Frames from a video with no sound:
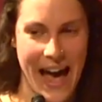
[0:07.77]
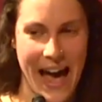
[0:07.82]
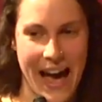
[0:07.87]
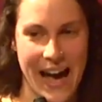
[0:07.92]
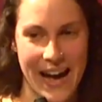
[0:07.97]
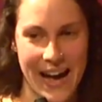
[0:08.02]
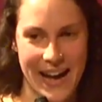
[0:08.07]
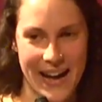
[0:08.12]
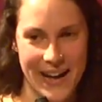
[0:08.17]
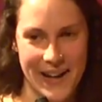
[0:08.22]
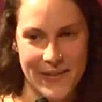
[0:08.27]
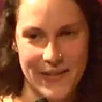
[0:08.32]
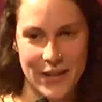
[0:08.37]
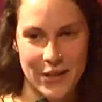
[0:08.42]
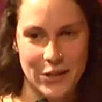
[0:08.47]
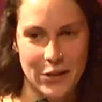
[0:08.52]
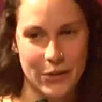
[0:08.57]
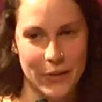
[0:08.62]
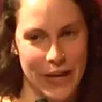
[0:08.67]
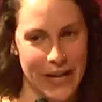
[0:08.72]
Uh,
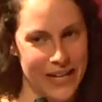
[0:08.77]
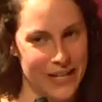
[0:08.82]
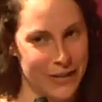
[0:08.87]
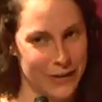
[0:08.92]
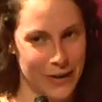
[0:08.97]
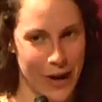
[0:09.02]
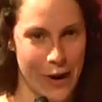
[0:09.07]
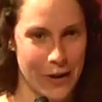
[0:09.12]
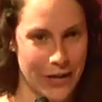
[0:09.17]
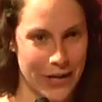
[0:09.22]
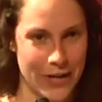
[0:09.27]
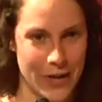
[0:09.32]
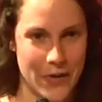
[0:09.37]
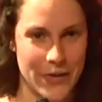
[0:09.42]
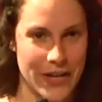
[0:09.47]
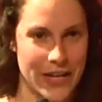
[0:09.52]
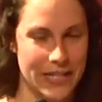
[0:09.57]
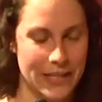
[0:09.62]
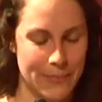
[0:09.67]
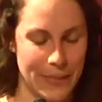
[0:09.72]
you guys already know
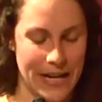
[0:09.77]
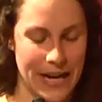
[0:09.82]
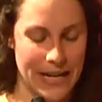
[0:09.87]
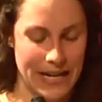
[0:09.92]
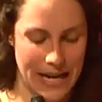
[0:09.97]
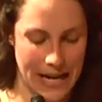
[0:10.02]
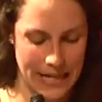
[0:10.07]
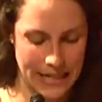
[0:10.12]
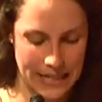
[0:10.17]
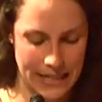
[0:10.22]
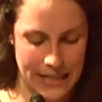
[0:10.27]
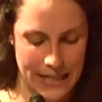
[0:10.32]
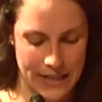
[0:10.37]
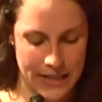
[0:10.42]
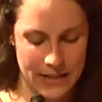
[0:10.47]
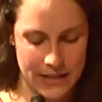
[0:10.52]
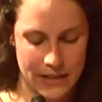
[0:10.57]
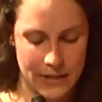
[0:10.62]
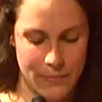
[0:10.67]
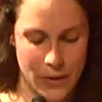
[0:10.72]
this, but at
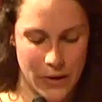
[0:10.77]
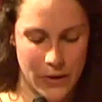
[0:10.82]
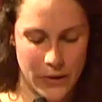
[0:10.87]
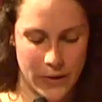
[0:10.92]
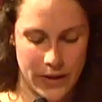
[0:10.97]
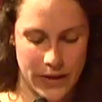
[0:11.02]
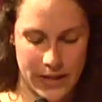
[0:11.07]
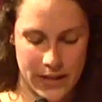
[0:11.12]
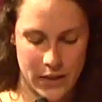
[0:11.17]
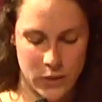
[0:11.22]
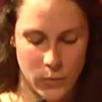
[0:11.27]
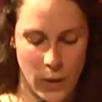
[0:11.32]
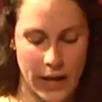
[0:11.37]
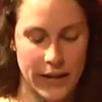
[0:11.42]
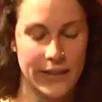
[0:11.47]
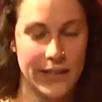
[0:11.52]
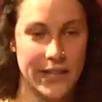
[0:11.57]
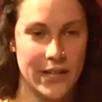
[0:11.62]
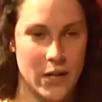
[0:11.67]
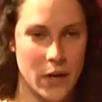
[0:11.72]
nineteen, Simone is
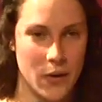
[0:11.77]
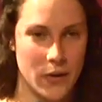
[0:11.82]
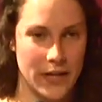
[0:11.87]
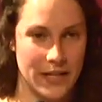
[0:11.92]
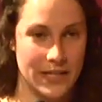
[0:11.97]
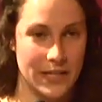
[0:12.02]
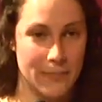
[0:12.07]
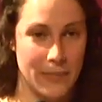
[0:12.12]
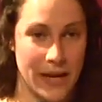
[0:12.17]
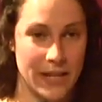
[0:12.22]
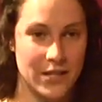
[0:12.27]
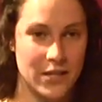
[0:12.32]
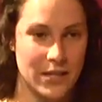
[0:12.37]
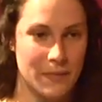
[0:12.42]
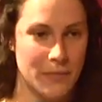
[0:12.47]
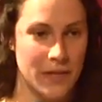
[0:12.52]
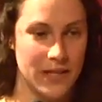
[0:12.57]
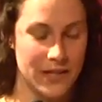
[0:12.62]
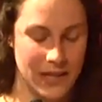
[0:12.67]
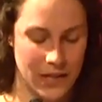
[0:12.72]
widely known as the best
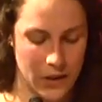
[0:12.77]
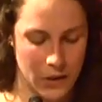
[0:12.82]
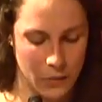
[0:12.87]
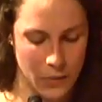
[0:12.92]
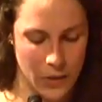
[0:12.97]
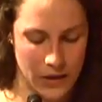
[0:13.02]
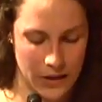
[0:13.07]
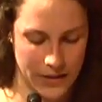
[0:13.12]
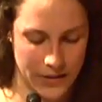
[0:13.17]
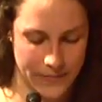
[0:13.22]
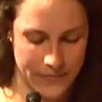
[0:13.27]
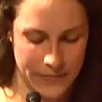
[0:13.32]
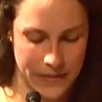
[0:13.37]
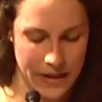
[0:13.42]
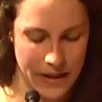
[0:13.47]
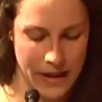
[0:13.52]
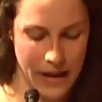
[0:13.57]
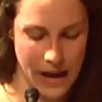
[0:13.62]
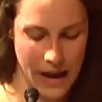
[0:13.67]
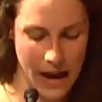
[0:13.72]
gymnast in the world.
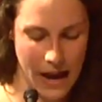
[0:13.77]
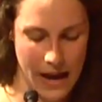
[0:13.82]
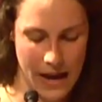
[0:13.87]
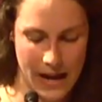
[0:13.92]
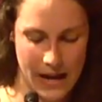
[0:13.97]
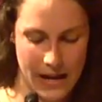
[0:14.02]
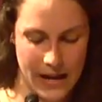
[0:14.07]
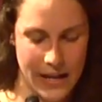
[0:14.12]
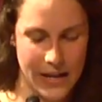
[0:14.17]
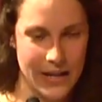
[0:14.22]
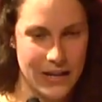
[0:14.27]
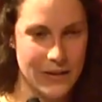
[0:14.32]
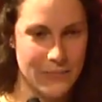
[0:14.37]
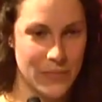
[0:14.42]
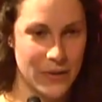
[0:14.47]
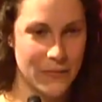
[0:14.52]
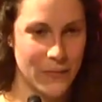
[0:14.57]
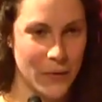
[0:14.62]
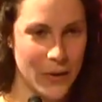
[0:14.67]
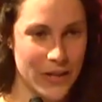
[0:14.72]
Uh,
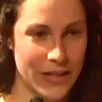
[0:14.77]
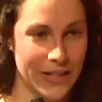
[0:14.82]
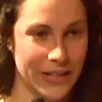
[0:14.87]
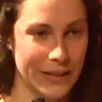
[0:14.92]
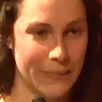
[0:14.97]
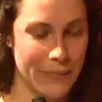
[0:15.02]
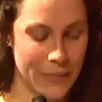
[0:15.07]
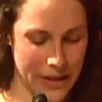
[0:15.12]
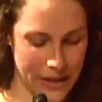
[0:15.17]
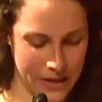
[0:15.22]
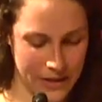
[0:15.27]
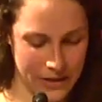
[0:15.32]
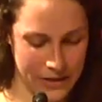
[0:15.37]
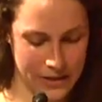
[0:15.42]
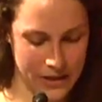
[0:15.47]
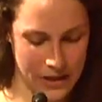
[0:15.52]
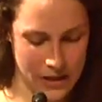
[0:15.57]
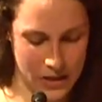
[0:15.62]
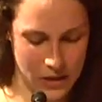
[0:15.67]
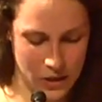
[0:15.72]
before the
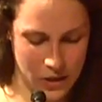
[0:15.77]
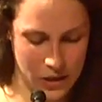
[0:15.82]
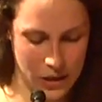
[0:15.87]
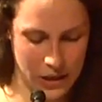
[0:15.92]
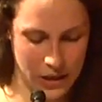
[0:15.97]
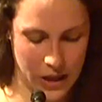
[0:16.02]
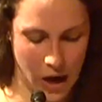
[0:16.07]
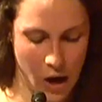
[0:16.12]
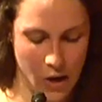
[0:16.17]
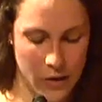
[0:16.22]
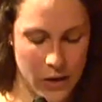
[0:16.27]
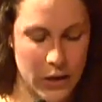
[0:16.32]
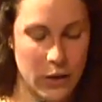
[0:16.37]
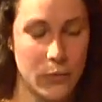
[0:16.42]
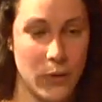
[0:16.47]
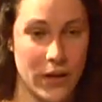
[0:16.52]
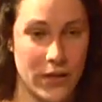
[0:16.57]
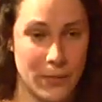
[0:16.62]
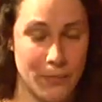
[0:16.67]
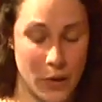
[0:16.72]
Olympics, she already
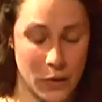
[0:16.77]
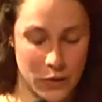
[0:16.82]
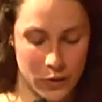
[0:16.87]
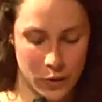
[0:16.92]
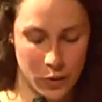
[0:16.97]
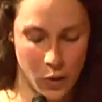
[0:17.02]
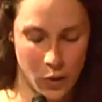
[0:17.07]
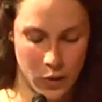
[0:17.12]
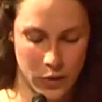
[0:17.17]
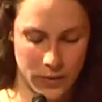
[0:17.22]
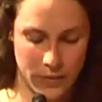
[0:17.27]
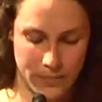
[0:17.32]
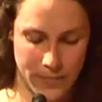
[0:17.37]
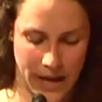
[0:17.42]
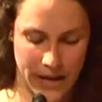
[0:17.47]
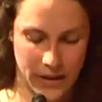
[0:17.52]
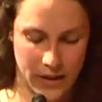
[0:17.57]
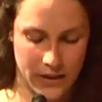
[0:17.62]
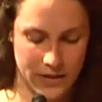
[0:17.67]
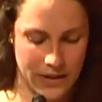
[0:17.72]
won the most gold
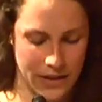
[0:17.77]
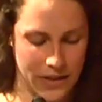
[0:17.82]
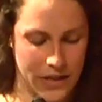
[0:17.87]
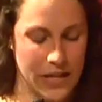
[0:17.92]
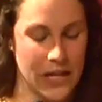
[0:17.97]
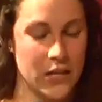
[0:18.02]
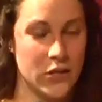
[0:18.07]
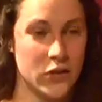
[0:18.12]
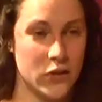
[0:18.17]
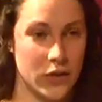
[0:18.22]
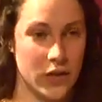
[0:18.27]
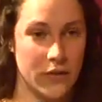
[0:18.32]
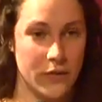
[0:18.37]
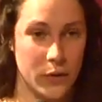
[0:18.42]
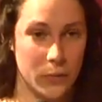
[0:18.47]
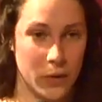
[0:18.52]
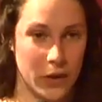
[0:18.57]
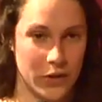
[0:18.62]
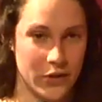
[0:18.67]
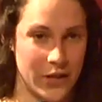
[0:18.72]
medals in the history of
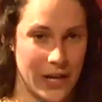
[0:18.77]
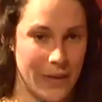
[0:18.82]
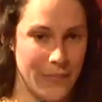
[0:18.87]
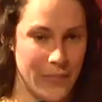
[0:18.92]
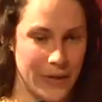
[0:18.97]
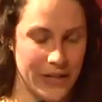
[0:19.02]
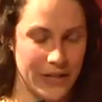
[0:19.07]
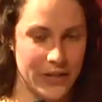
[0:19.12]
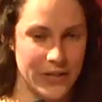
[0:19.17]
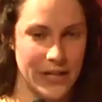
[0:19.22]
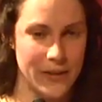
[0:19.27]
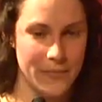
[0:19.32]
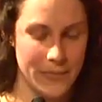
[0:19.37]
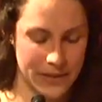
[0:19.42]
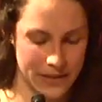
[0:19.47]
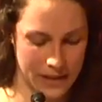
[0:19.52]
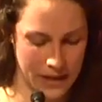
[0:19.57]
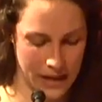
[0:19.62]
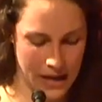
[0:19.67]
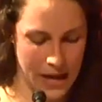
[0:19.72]
the World
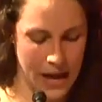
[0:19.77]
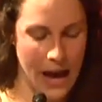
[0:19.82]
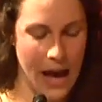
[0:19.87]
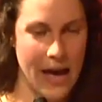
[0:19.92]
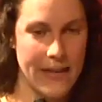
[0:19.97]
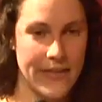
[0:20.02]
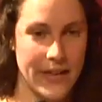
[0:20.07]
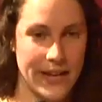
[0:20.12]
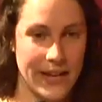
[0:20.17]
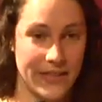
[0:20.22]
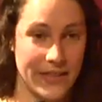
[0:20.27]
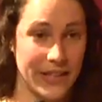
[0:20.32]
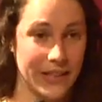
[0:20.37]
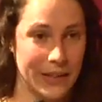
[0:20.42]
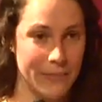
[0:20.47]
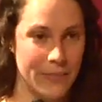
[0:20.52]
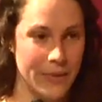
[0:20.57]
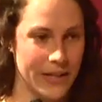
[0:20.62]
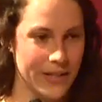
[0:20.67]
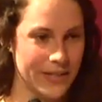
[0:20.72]
Championships. And then at the
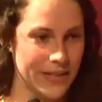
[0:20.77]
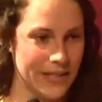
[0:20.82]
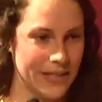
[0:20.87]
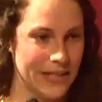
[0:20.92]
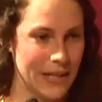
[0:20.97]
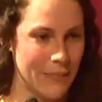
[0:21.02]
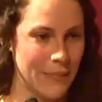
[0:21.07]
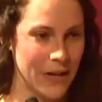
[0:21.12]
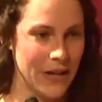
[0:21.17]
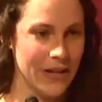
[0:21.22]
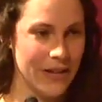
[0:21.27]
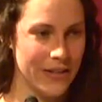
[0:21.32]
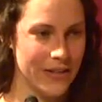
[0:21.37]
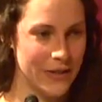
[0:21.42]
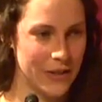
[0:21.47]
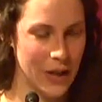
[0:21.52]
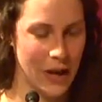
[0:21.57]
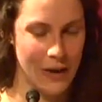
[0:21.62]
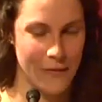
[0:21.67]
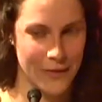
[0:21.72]
Olympics this summer,
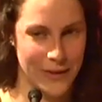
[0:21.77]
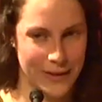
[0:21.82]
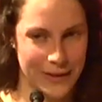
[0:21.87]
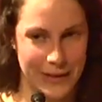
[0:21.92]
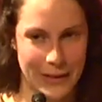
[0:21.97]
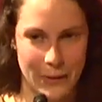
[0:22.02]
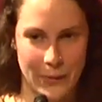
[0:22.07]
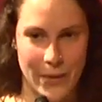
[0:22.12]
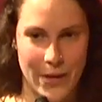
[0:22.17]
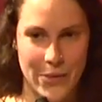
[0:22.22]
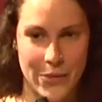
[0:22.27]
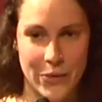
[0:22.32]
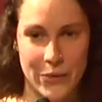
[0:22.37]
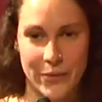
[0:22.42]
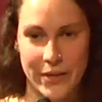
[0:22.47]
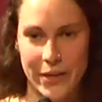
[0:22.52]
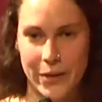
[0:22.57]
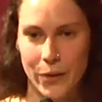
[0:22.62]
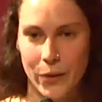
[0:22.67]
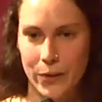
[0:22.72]
she obviously won
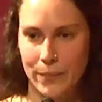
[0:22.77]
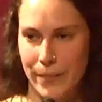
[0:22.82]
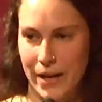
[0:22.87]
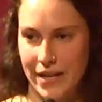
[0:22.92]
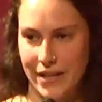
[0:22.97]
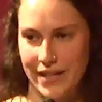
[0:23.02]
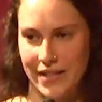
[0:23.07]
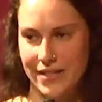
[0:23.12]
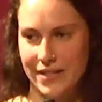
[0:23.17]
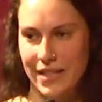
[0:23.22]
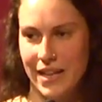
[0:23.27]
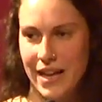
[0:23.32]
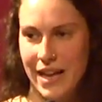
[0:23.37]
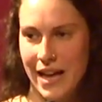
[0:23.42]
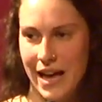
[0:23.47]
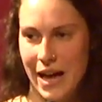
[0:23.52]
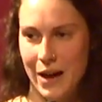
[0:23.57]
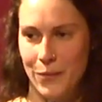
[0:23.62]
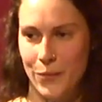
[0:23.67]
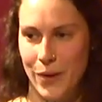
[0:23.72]
three gold medals
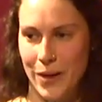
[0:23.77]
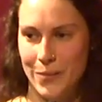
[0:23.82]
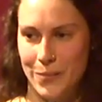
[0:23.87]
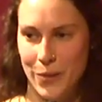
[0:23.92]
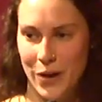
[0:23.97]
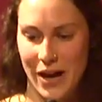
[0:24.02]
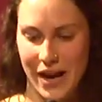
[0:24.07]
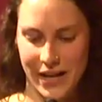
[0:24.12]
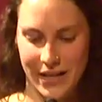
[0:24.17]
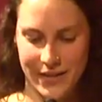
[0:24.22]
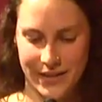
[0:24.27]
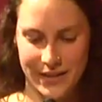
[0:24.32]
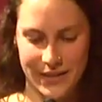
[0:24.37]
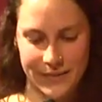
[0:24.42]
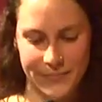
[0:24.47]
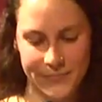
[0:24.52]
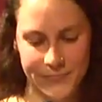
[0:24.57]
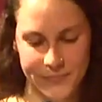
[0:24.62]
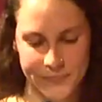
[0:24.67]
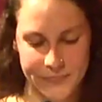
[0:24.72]
and one bronze.
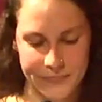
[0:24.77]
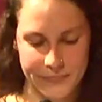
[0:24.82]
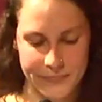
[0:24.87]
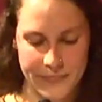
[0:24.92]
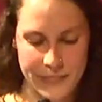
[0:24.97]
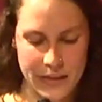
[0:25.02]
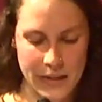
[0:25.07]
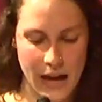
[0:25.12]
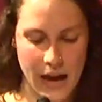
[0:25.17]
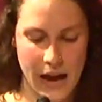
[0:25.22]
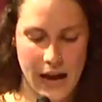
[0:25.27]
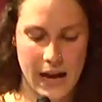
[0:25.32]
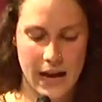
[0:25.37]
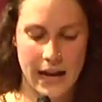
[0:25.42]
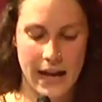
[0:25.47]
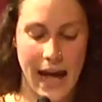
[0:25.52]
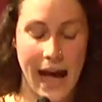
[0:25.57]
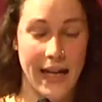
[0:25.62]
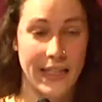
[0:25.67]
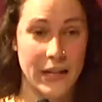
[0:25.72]

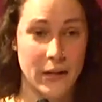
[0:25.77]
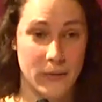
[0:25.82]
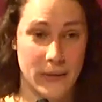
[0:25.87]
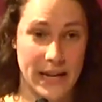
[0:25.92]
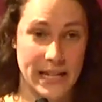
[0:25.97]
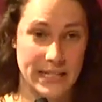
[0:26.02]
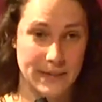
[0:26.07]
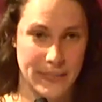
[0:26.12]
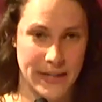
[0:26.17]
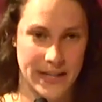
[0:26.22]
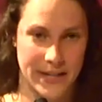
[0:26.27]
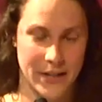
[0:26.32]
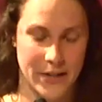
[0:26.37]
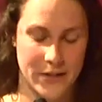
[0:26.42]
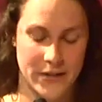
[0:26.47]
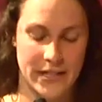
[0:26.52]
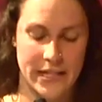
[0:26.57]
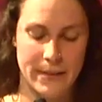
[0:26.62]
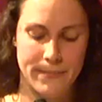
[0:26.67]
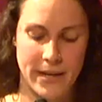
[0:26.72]
Uh, Aly Raisman,
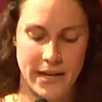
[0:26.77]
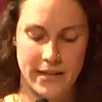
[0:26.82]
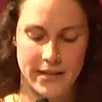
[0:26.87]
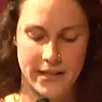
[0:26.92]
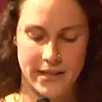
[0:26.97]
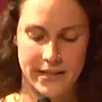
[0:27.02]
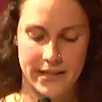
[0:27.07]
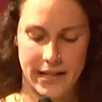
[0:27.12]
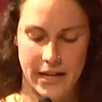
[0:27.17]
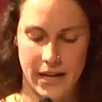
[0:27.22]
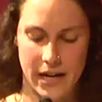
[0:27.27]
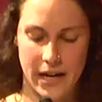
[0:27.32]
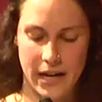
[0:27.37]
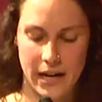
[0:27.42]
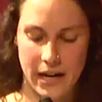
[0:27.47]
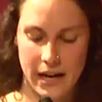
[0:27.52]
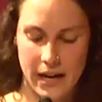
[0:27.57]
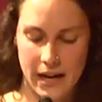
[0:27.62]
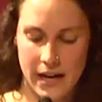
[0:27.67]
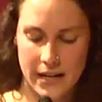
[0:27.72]
her teammate this year,
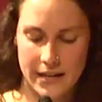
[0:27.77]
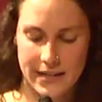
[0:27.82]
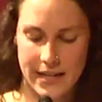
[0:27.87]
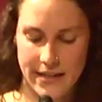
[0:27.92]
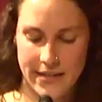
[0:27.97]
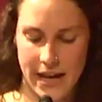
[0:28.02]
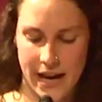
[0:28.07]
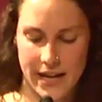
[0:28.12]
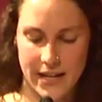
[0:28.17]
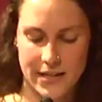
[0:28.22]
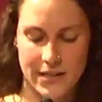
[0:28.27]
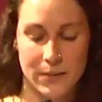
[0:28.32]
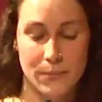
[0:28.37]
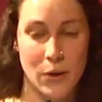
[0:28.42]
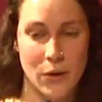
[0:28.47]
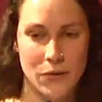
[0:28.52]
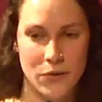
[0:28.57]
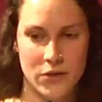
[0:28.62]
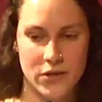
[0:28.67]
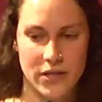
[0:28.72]
said that
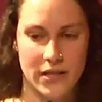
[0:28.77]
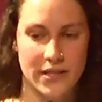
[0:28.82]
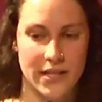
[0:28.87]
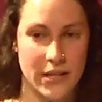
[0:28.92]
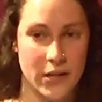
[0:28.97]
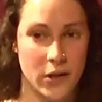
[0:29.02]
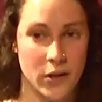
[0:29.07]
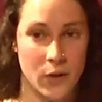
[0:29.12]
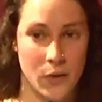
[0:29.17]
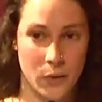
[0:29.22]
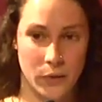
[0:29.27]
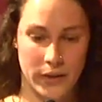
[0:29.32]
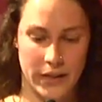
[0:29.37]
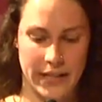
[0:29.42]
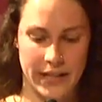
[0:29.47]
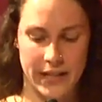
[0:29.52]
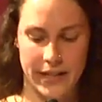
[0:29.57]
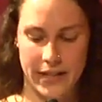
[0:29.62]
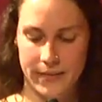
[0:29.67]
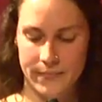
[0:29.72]
Simone's just in her own
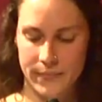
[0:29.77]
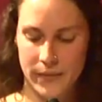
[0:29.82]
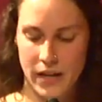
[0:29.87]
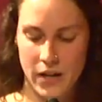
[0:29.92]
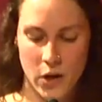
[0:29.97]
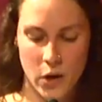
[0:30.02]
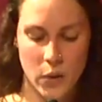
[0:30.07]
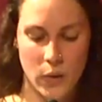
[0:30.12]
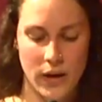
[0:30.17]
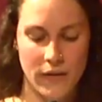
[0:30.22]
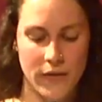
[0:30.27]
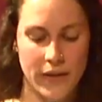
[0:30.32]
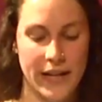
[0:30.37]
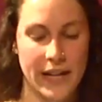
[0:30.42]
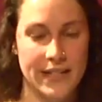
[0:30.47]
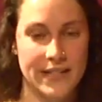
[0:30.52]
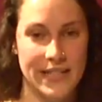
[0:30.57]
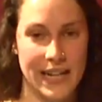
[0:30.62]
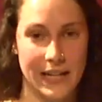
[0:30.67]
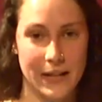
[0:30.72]
league. Whoever
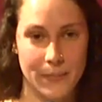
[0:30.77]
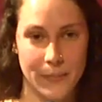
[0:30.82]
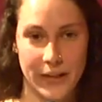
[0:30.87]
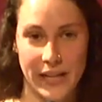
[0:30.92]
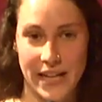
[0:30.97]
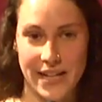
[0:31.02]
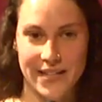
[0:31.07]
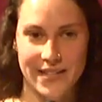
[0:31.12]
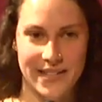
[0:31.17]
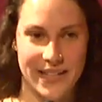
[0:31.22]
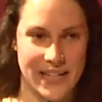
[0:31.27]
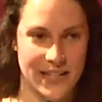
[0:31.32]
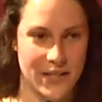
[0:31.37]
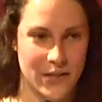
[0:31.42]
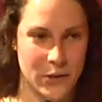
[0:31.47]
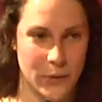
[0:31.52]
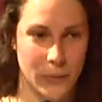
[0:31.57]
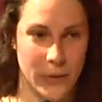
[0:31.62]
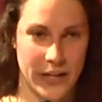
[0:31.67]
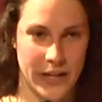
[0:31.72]
gets second place, that's
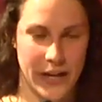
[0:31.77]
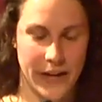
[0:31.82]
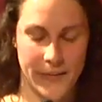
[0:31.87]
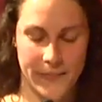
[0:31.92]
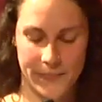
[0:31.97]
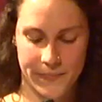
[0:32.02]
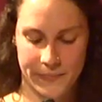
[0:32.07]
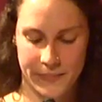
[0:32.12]
the winner.